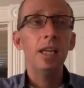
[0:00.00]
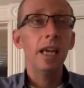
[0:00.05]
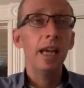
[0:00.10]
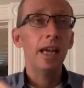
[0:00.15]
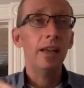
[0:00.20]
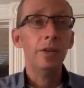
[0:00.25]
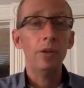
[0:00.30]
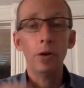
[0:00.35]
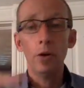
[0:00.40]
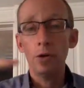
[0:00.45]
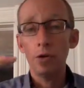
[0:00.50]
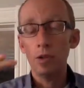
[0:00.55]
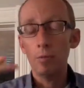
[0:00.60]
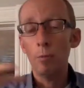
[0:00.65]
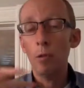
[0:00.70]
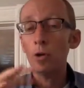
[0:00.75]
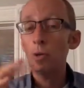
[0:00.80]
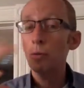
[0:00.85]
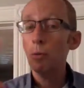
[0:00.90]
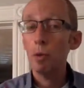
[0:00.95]
And there's
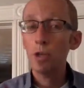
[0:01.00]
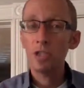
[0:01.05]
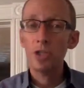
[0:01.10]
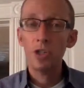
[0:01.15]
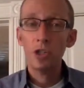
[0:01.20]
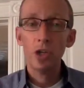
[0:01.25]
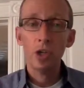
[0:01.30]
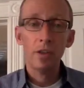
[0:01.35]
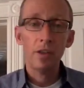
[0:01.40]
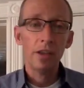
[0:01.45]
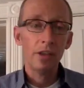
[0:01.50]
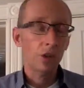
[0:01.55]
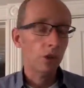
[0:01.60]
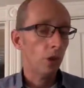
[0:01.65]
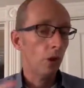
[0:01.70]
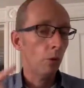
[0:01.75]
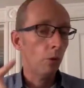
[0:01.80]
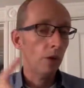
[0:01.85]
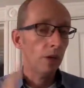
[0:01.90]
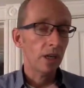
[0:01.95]
multiple ways to share that. You can
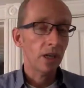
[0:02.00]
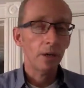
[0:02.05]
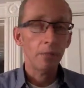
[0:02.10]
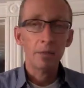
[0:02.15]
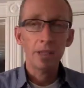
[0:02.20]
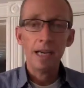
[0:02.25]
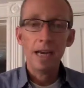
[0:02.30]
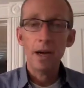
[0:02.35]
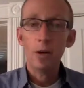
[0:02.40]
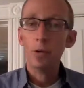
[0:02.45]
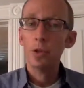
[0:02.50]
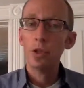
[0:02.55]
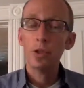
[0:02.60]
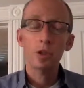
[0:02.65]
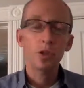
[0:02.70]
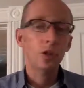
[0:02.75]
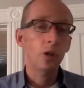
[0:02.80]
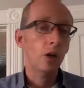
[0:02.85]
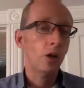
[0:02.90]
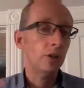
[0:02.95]
share it when it comes out. You can
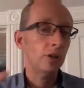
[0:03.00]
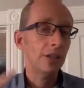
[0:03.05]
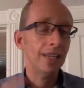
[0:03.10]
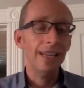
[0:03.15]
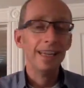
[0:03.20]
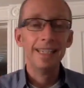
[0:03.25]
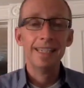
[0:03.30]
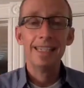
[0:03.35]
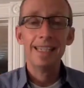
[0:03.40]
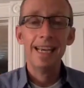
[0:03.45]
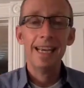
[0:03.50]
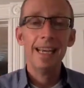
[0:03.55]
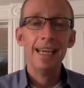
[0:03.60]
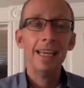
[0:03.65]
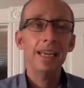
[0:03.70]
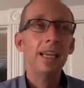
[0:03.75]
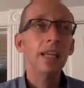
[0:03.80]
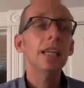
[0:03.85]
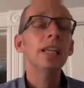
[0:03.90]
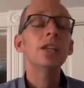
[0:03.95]
share it the next day.
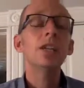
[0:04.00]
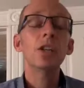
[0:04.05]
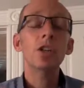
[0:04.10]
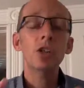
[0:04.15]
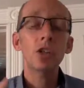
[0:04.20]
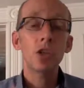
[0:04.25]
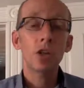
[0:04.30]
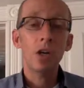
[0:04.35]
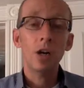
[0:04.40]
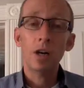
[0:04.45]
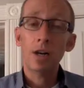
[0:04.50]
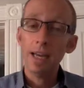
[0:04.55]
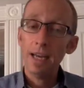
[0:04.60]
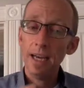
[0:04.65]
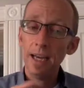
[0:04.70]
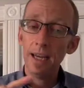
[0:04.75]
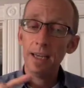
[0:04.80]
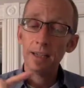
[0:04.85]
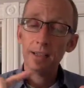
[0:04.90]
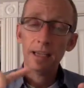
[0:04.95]
You can share it
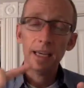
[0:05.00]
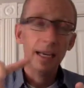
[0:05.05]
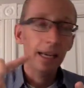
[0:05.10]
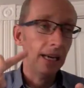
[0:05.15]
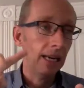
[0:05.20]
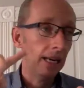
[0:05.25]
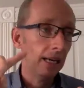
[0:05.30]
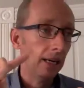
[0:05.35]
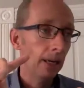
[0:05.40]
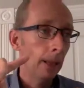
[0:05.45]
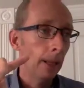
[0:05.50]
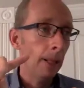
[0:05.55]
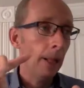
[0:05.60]
as a